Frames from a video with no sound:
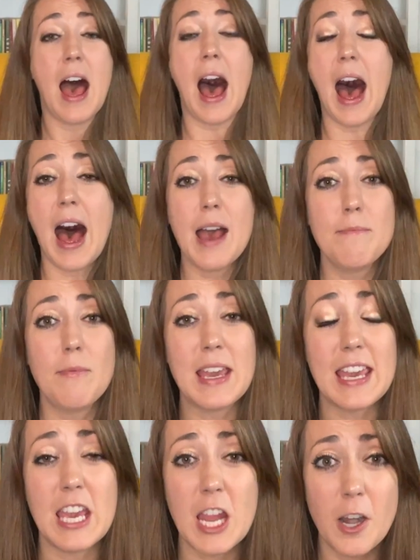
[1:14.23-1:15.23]
I'm
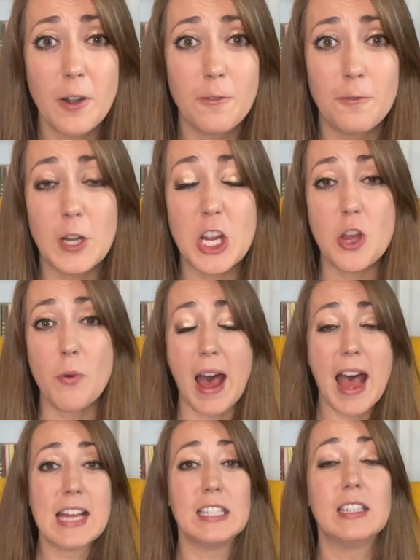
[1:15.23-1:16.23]
here for you.
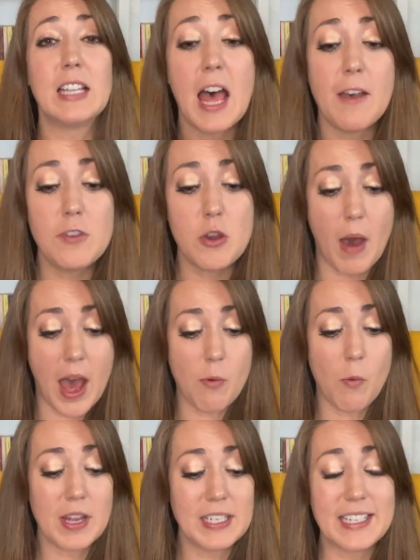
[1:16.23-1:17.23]
I love you. I
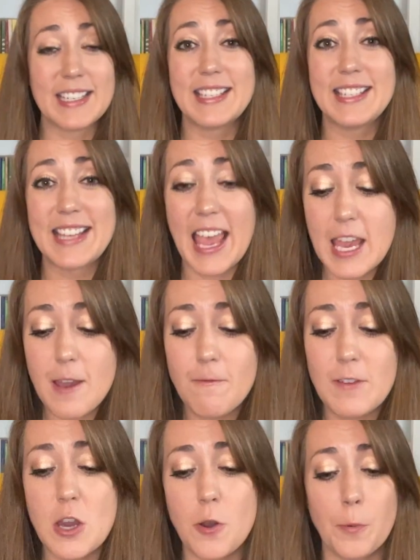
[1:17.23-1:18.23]
want to
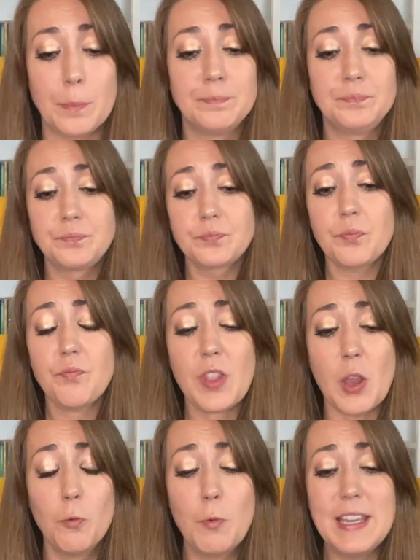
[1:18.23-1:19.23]
save you.
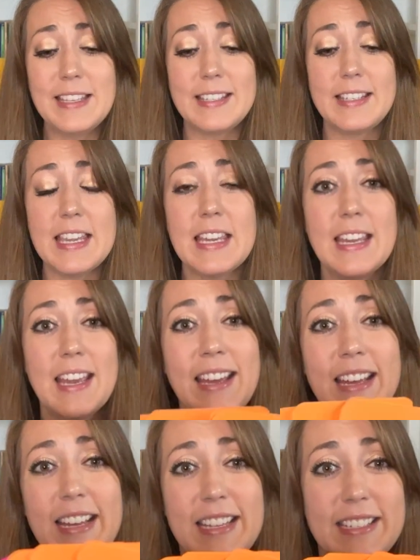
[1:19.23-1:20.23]
We see
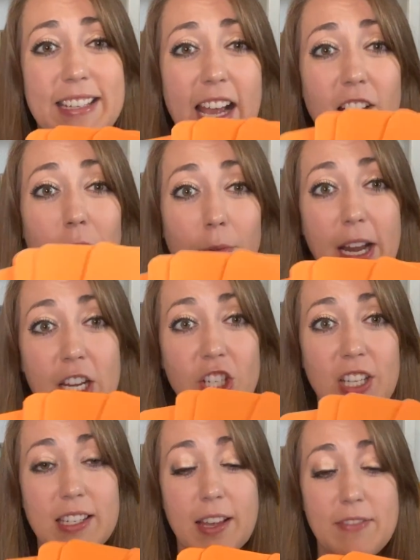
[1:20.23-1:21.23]

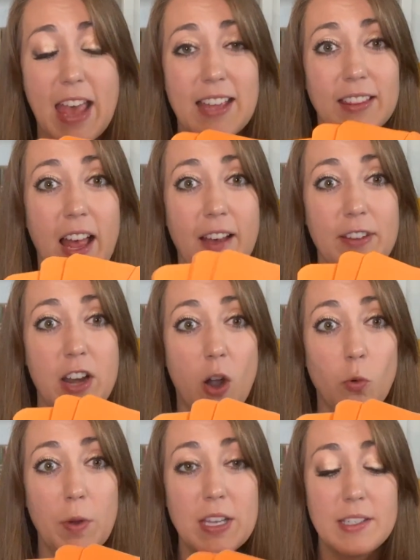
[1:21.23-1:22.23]
declarations of that love in
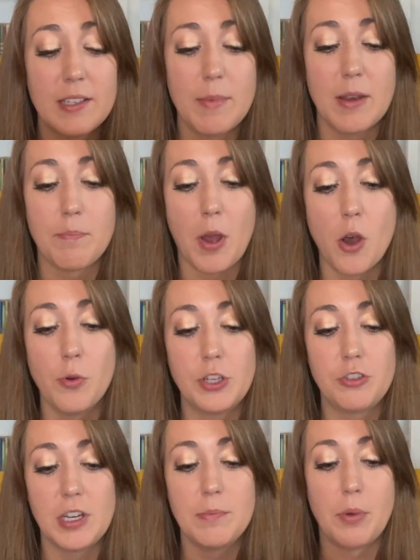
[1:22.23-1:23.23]
our wisdom and
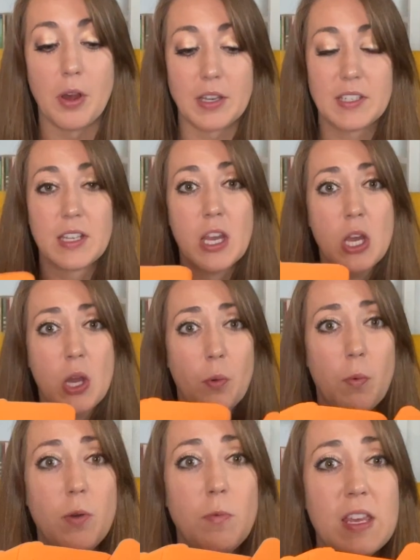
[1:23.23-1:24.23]
poetry books.
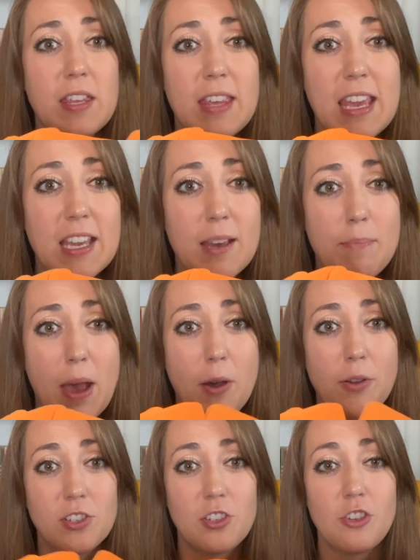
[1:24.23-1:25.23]
When we think
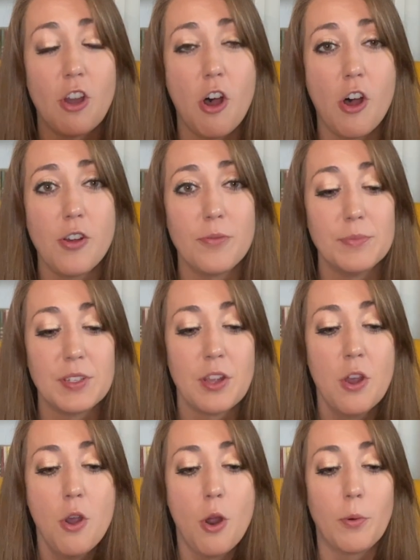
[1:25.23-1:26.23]
about Psalms,
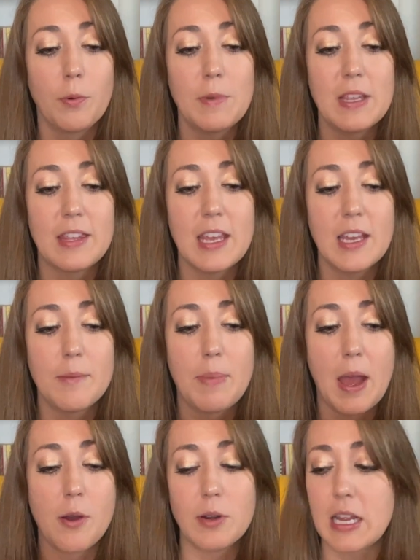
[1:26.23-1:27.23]
or when we think
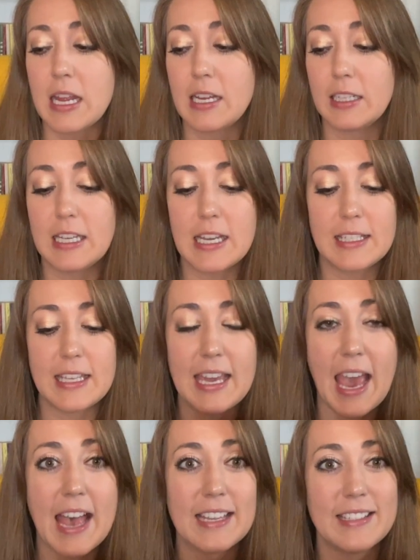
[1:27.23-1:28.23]
about
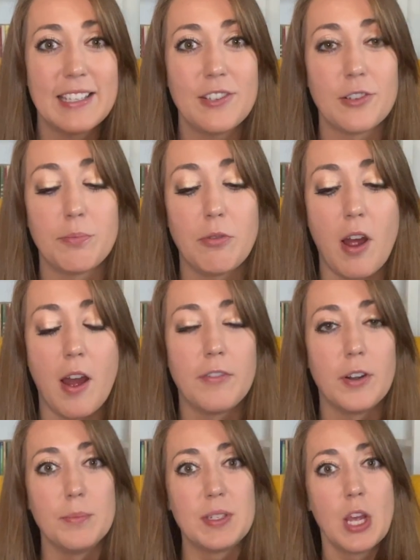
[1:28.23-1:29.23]
Ecclesiastes or
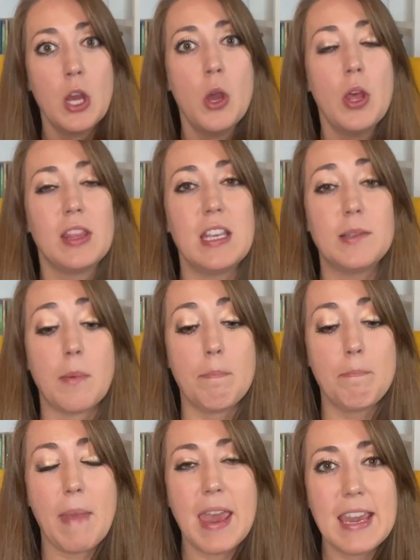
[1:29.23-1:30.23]
Proverbs, these
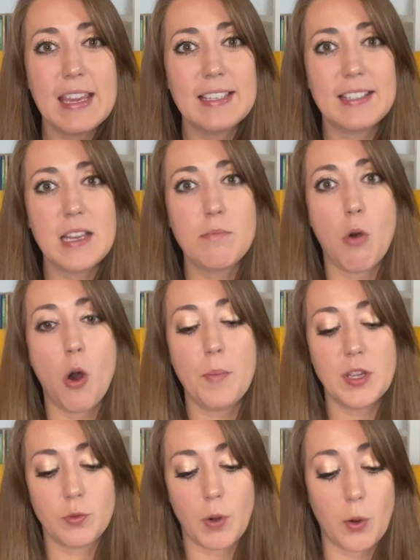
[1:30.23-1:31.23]
amazing
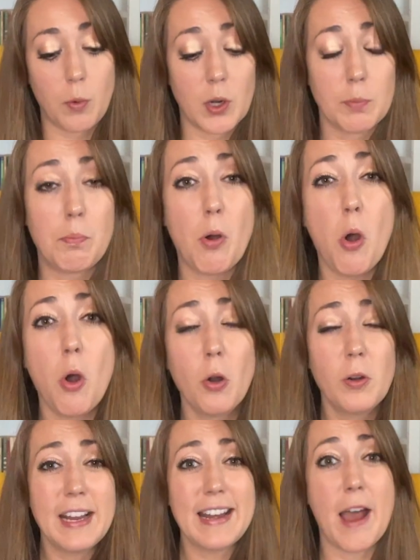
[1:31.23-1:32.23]
moments where we're
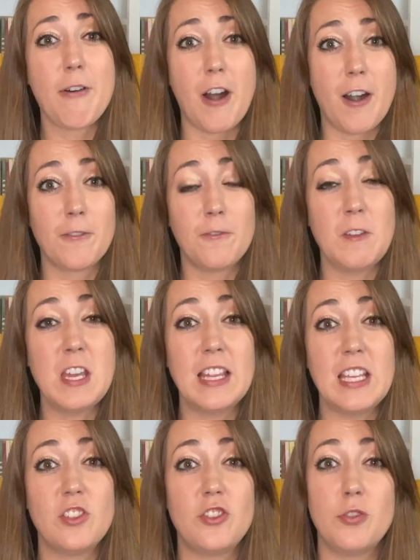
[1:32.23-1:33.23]
pouring out our
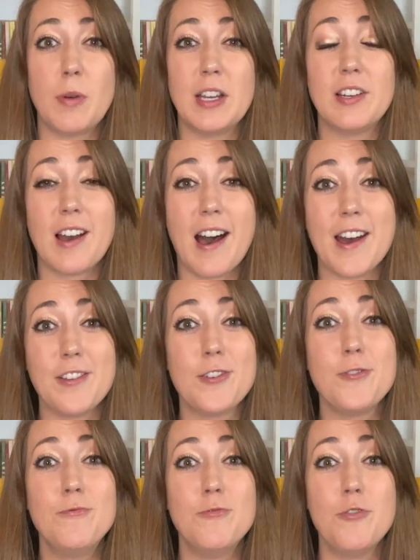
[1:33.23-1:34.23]
feelings to a God
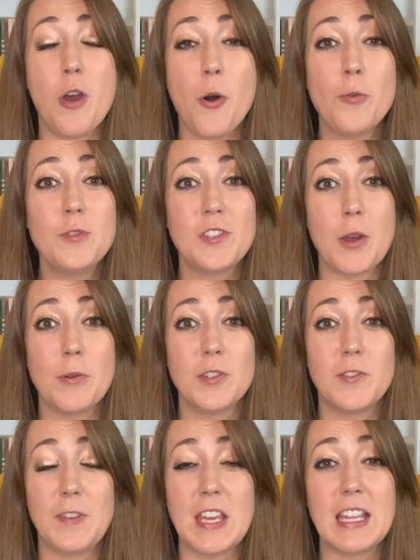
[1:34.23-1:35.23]
who knows
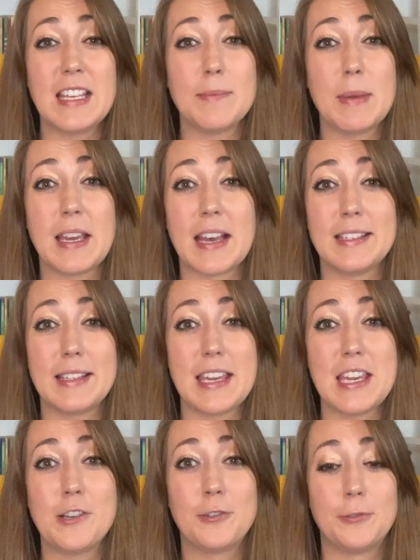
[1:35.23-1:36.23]
those feelings because
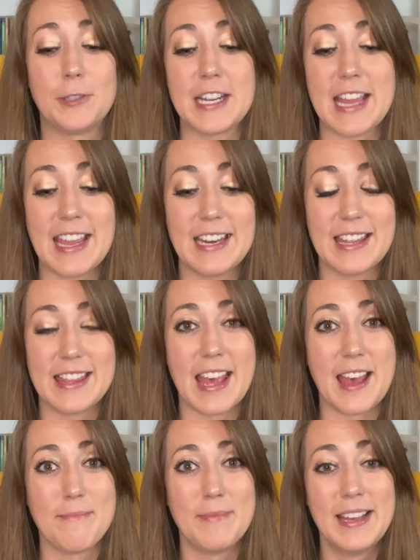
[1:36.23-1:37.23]
he created
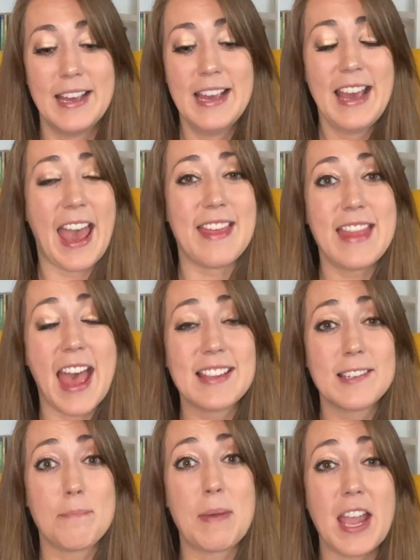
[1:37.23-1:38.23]
them. And
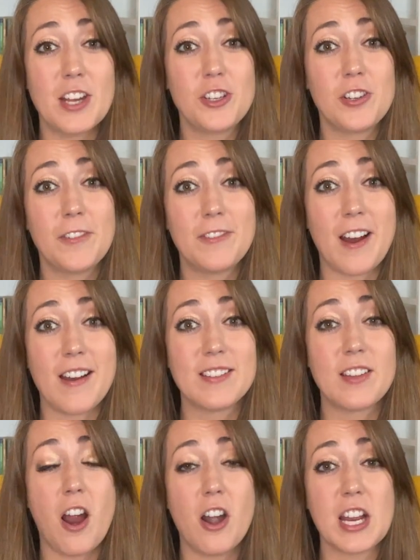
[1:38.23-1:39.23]
that's a picture of
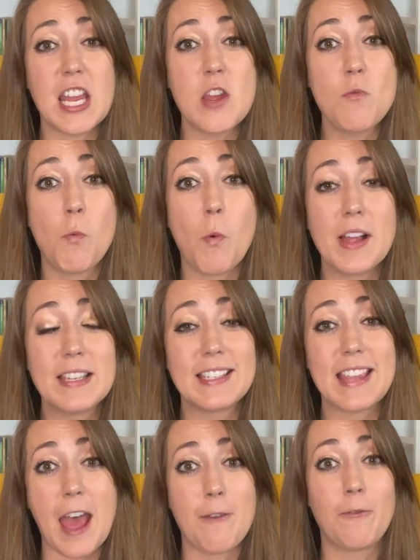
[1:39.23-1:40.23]
God's heart. He wants
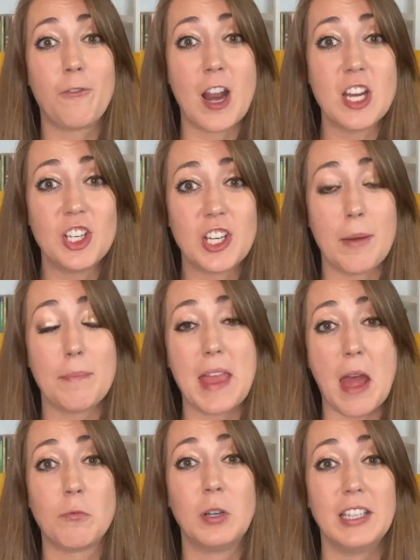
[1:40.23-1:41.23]
that friendship,
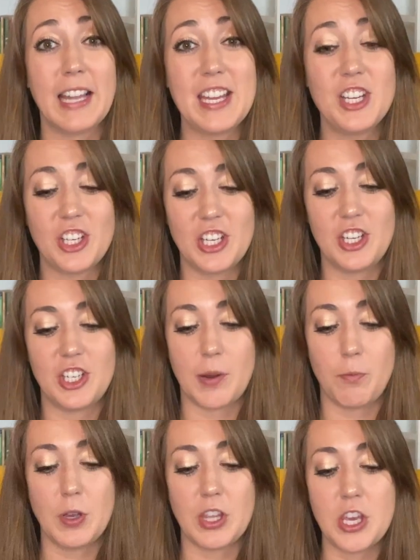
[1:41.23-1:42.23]
that
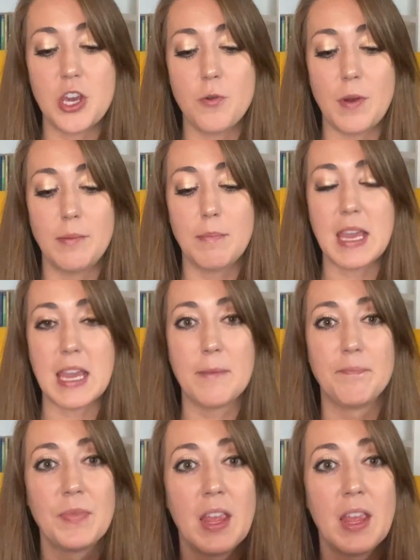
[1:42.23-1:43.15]
relationship with you and me.